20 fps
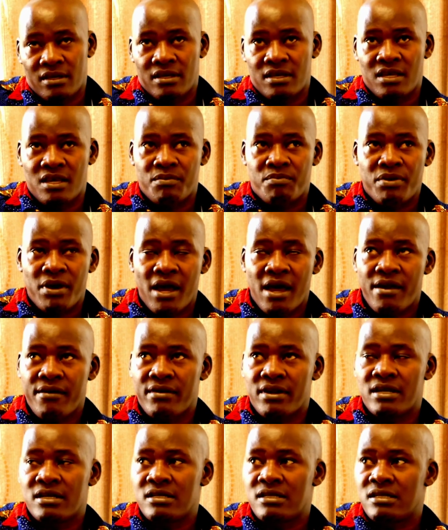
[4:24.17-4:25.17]
A
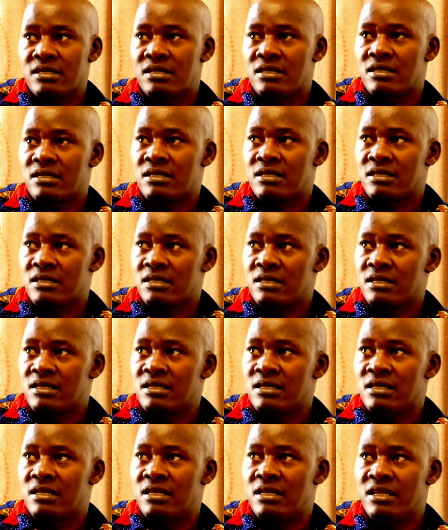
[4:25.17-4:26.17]
parent
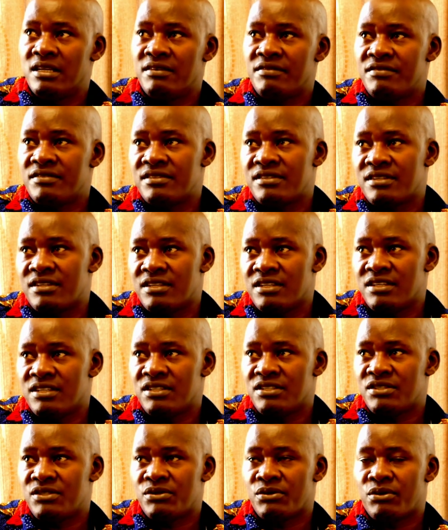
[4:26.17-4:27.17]
leaves
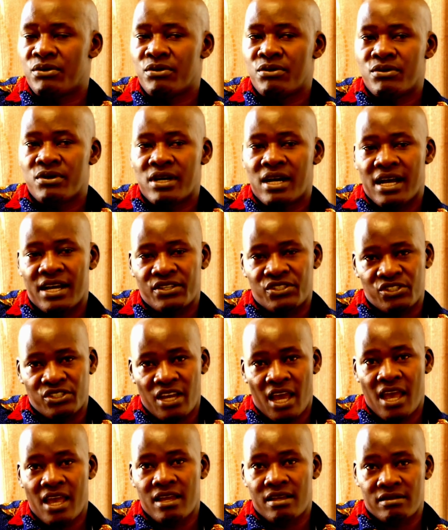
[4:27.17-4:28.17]
his or her
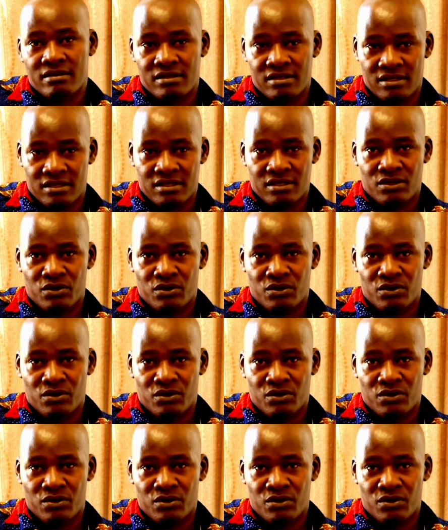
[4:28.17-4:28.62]
child,